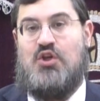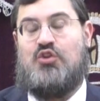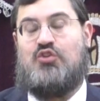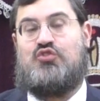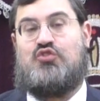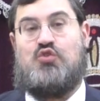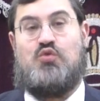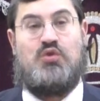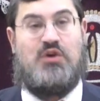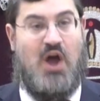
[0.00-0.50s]

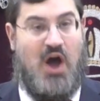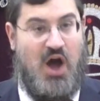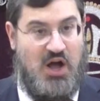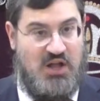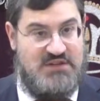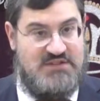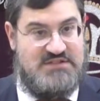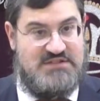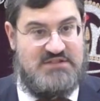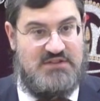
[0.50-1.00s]
two
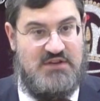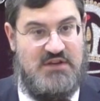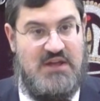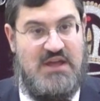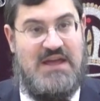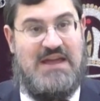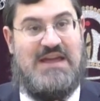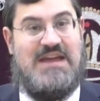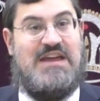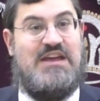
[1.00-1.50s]
cards,
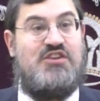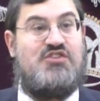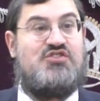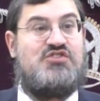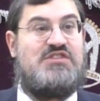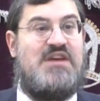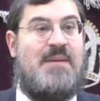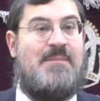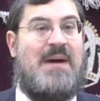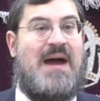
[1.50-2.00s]
each
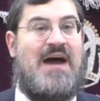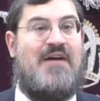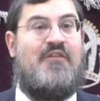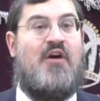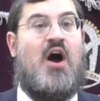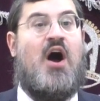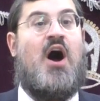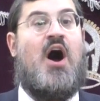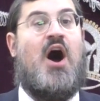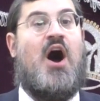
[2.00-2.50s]
of them have
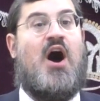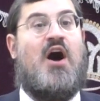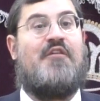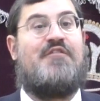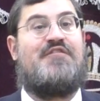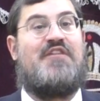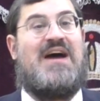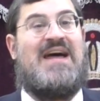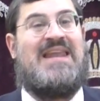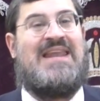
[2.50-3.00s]

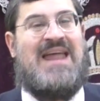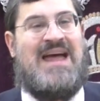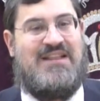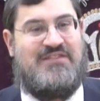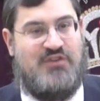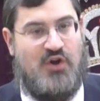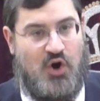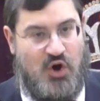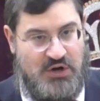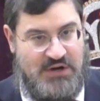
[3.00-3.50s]
half a
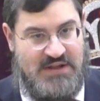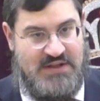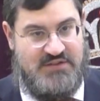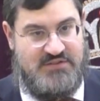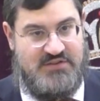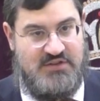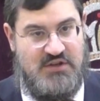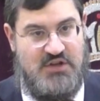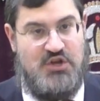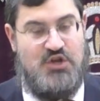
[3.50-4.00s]
letter on
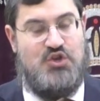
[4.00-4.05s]
it.